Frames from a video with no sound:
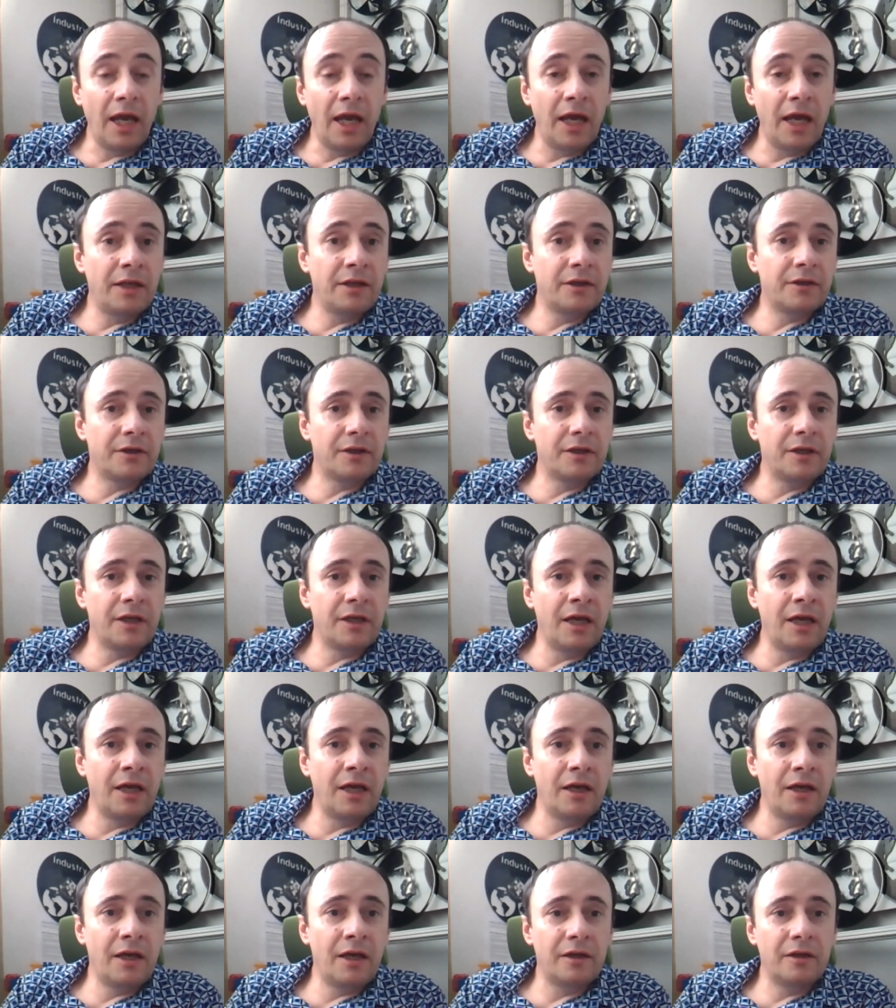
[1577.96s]
and
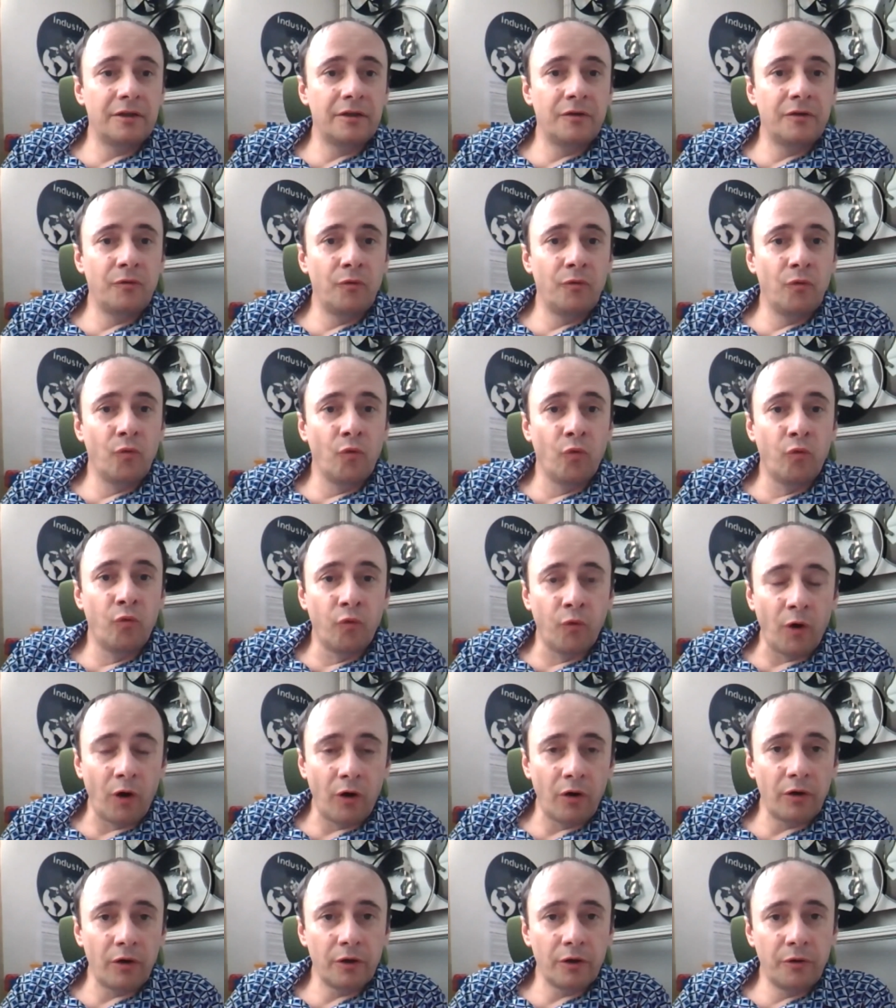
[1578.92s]
a
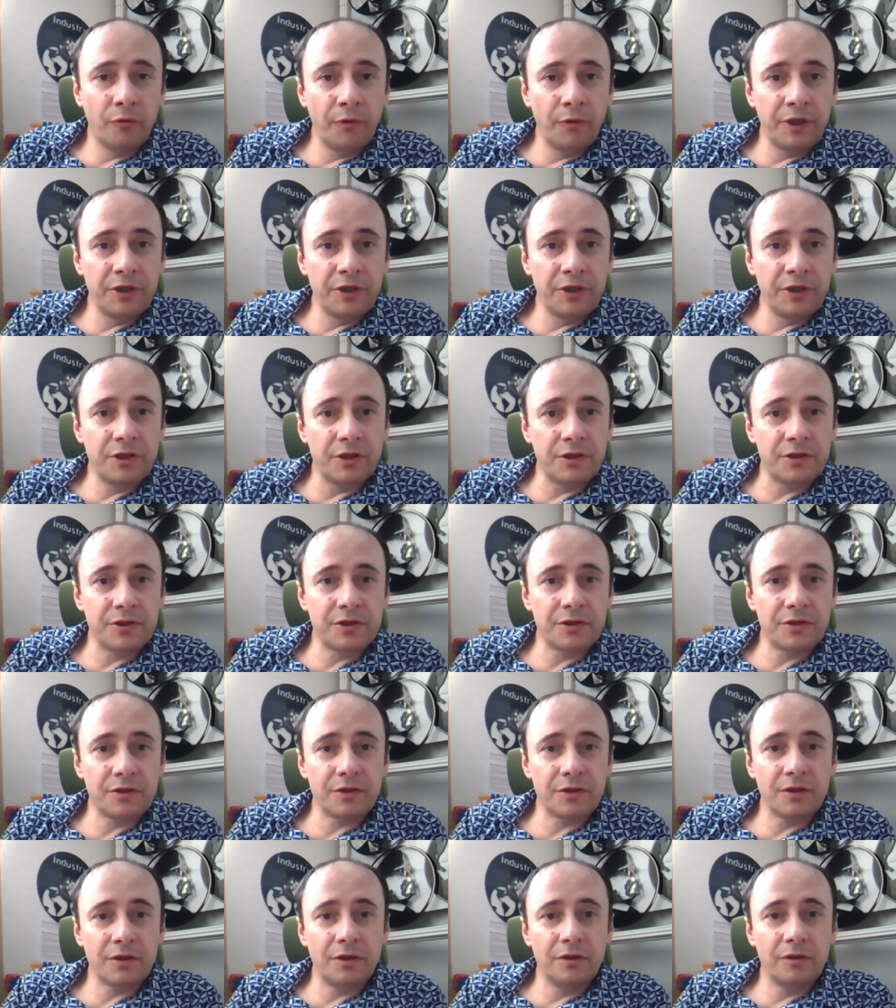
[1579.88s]
work which is
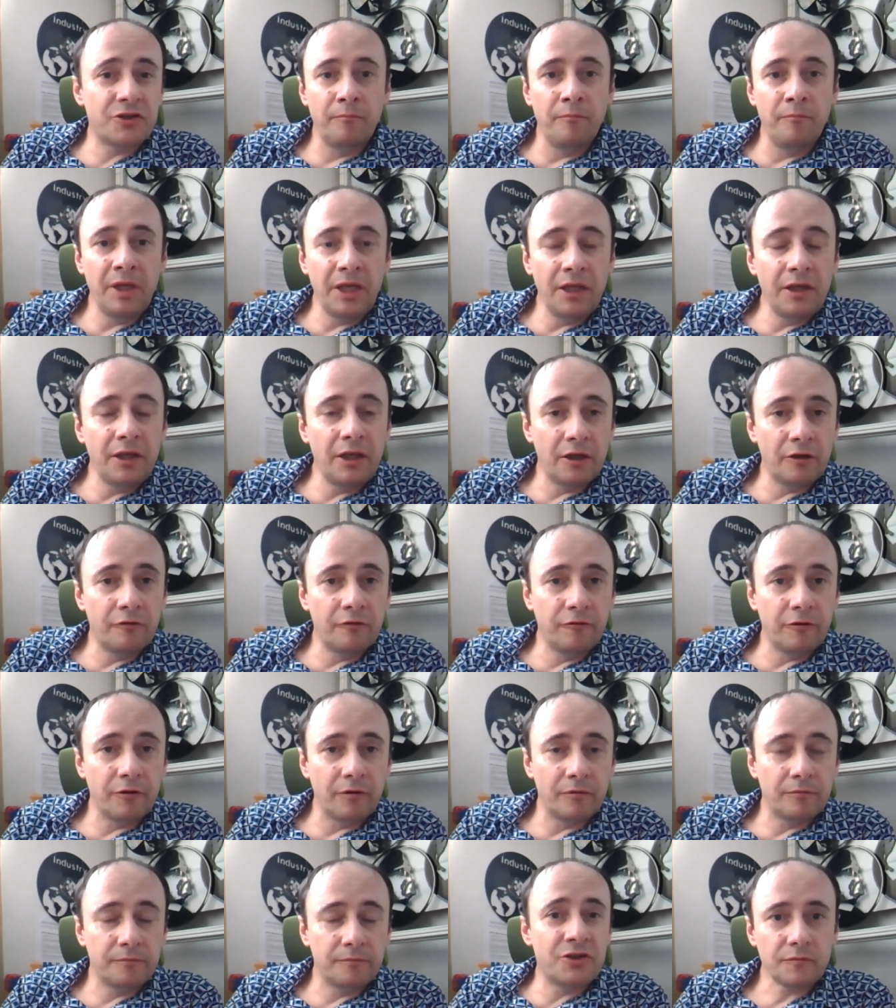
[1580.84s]

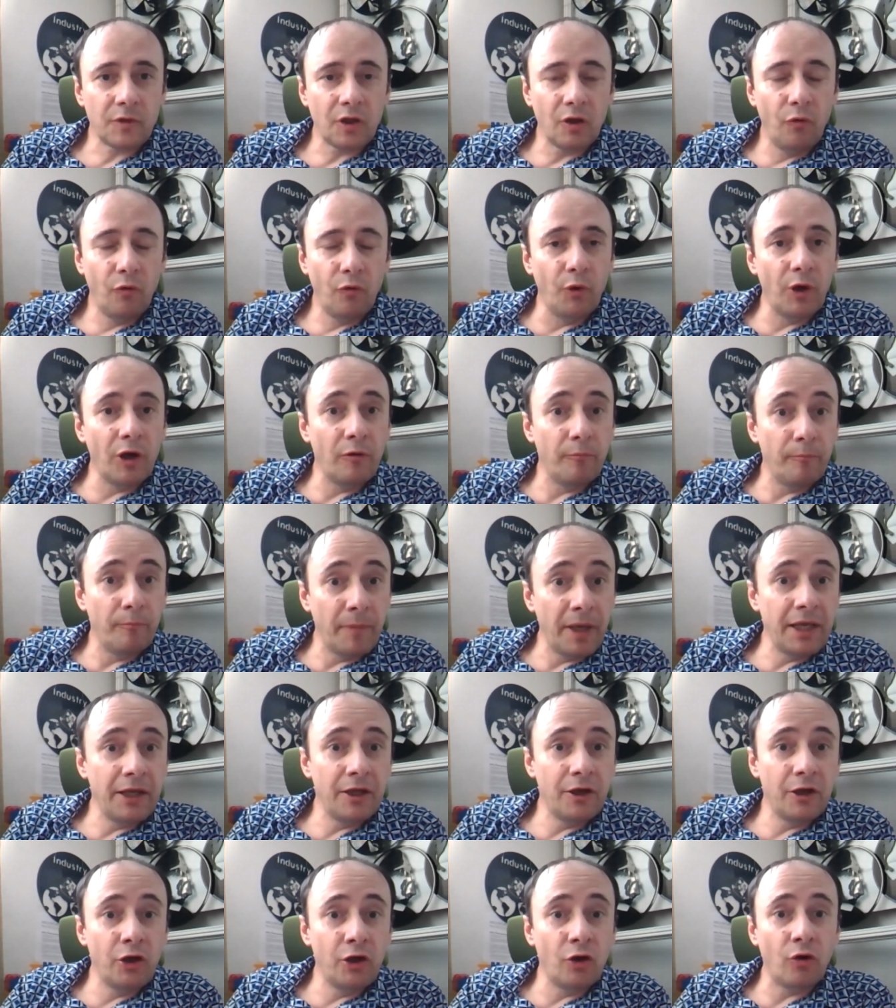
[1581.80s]
meaningful will
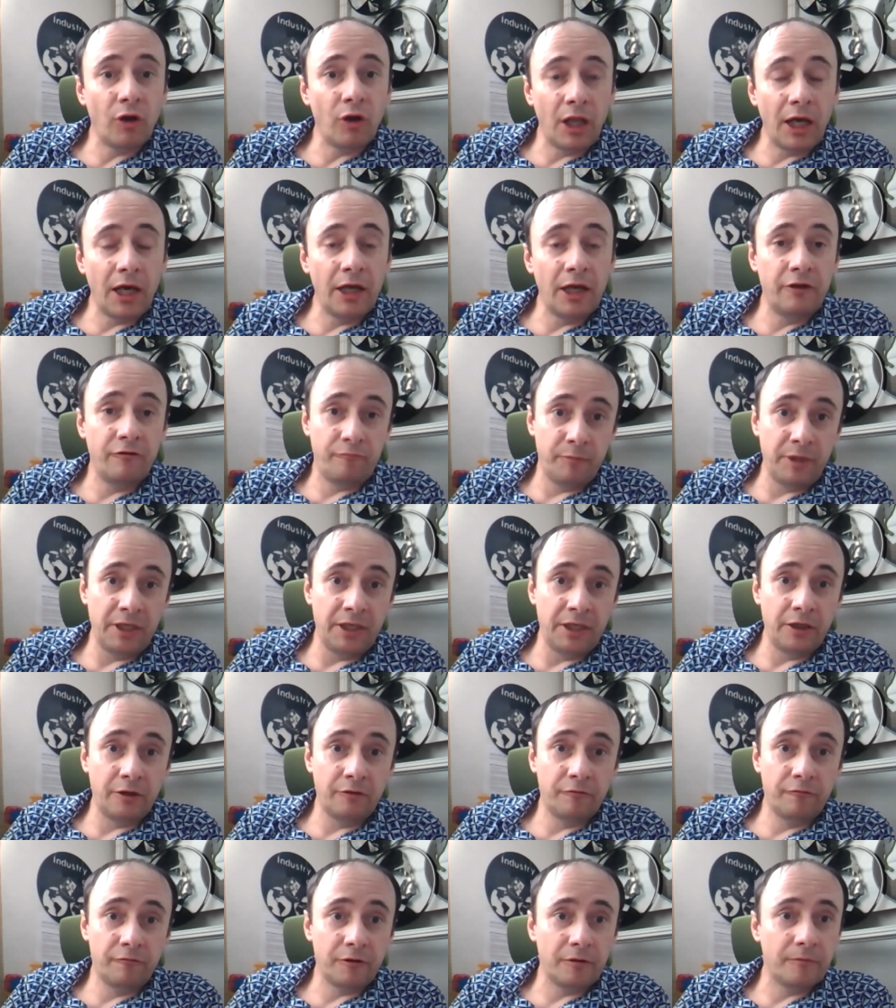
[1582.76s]
make your life
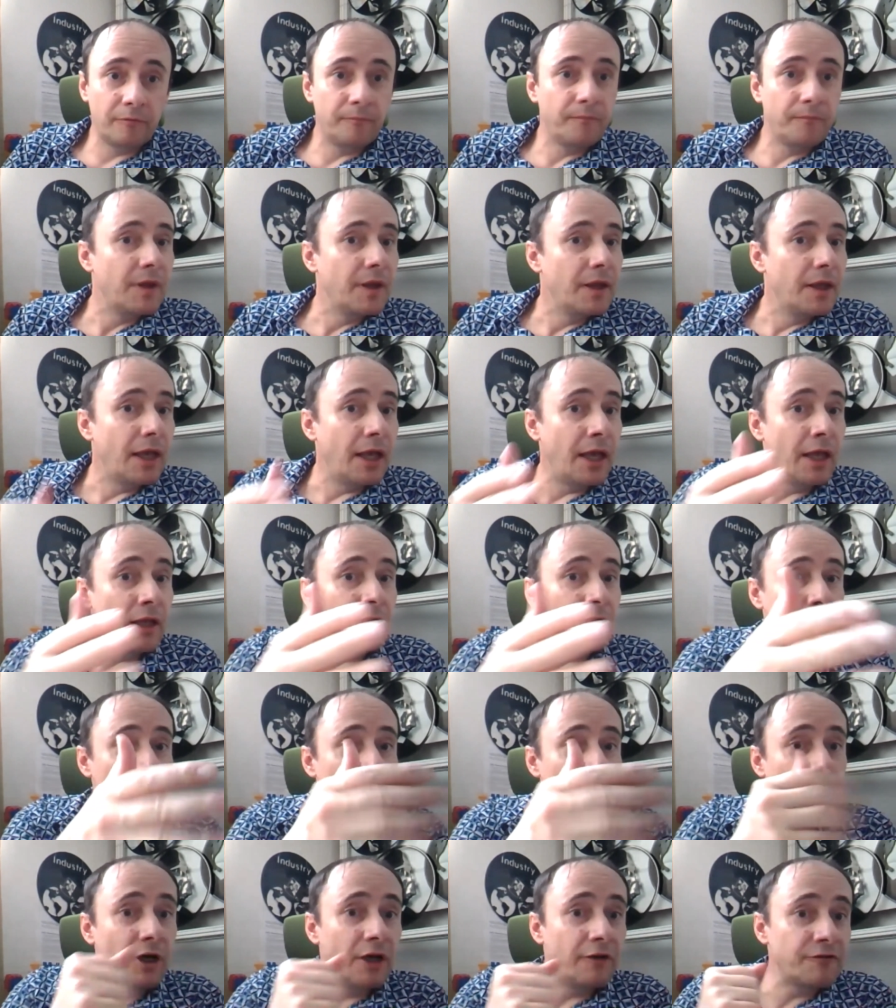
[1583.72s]
meaningful. And
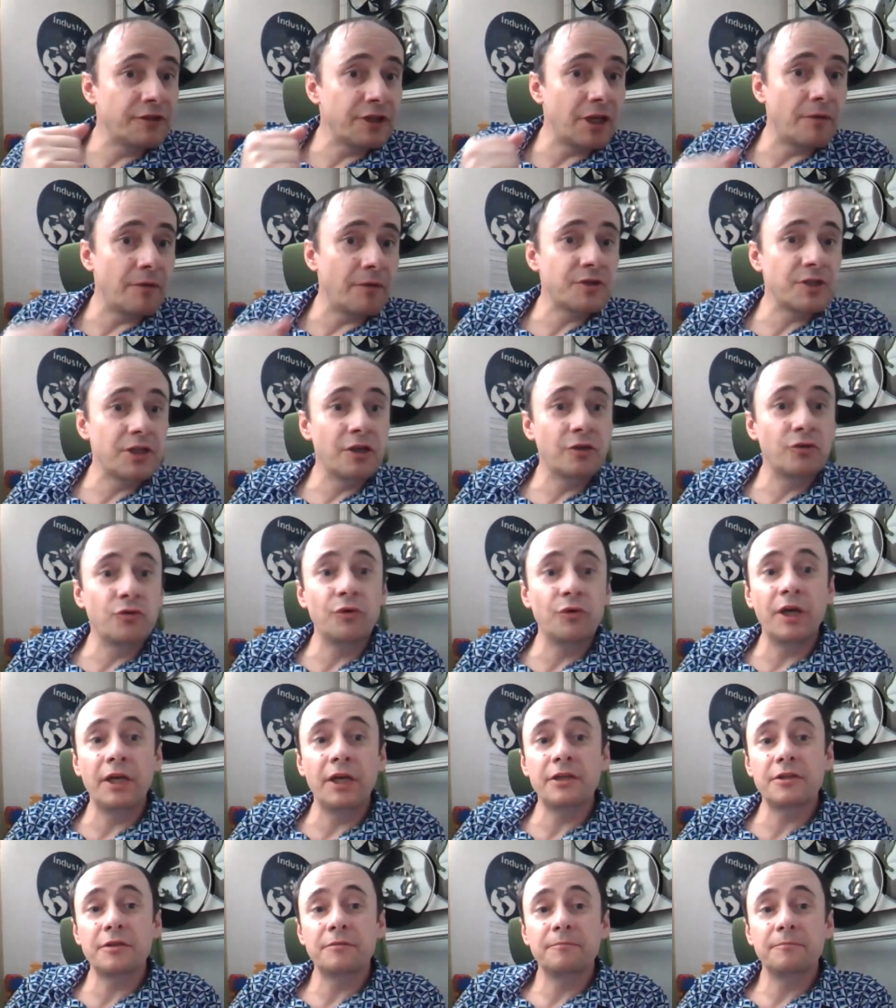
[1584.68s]
you have something to
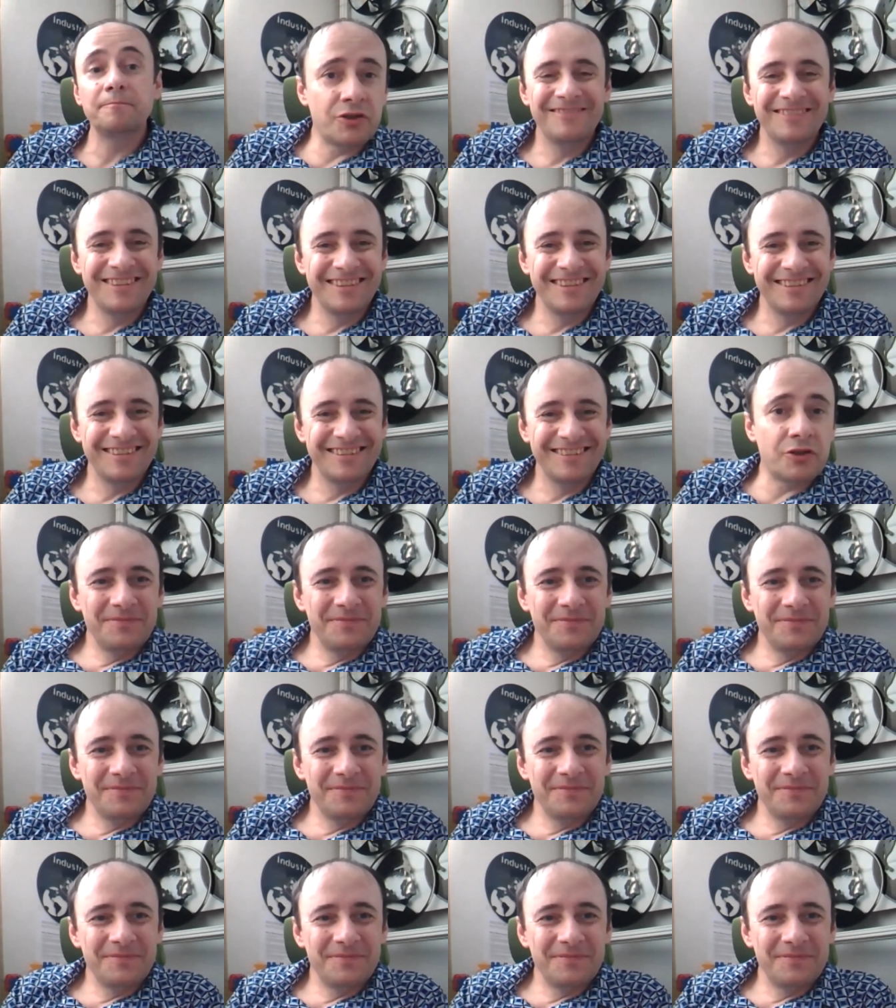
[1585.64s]
add?
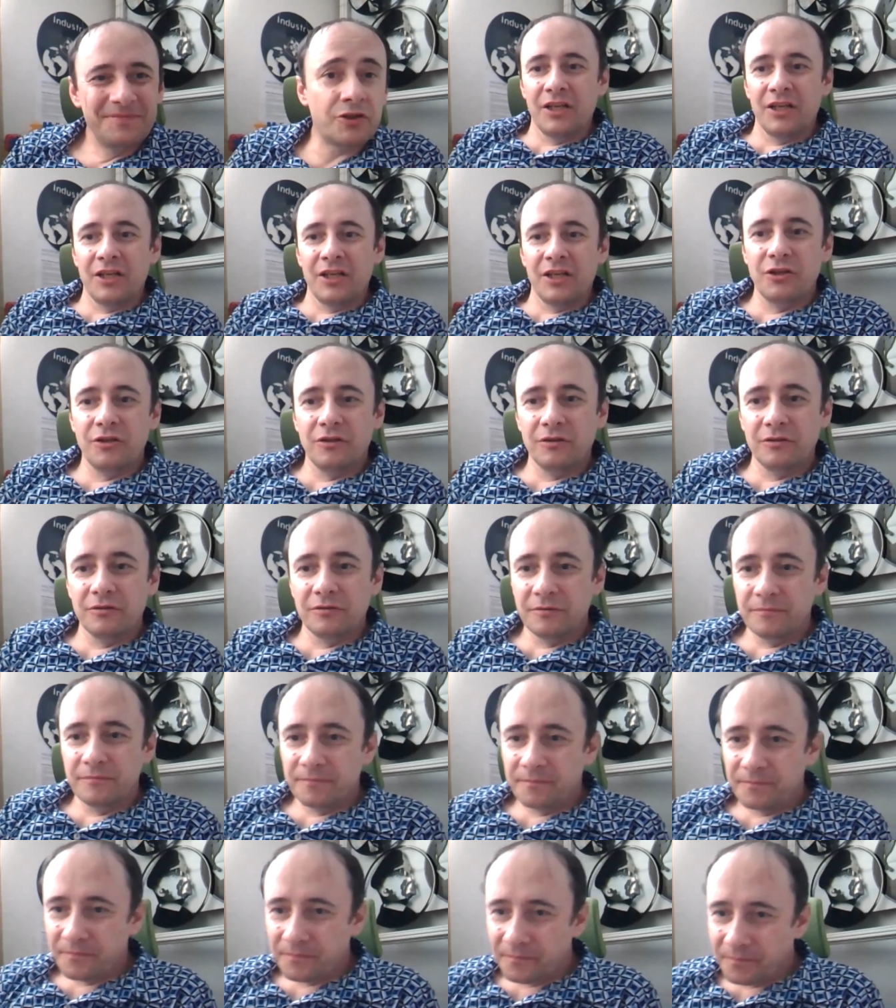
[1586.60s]

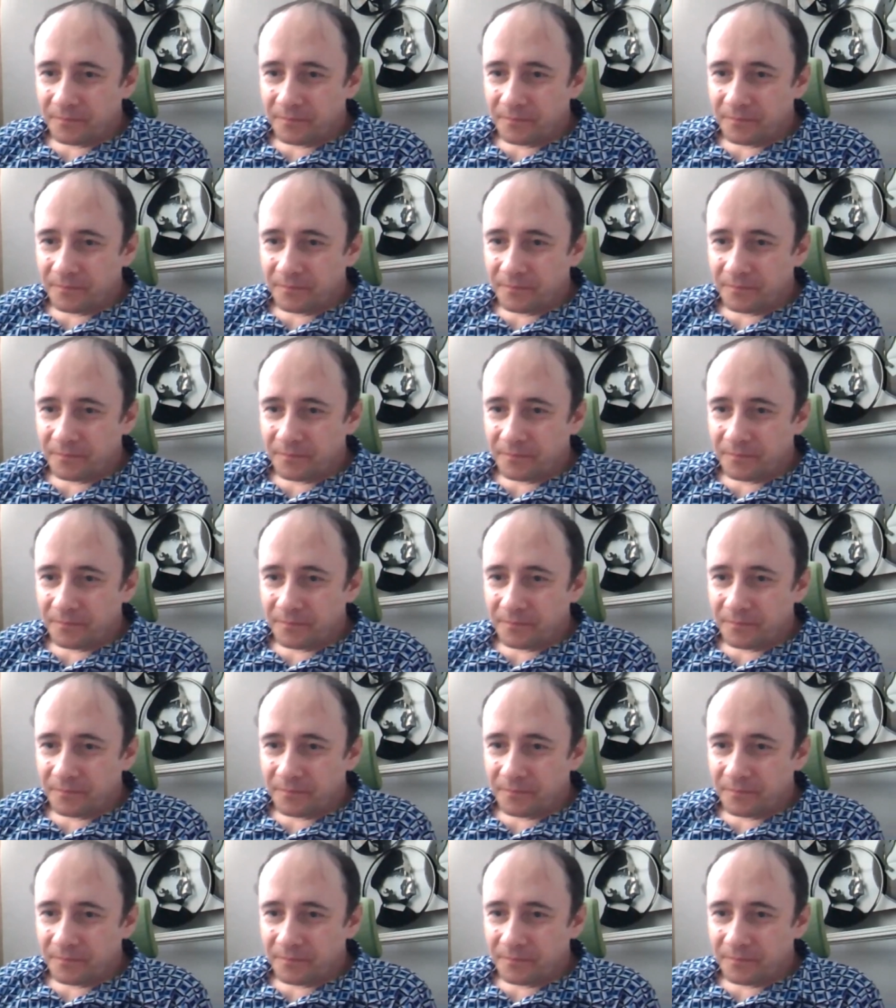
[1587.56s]
So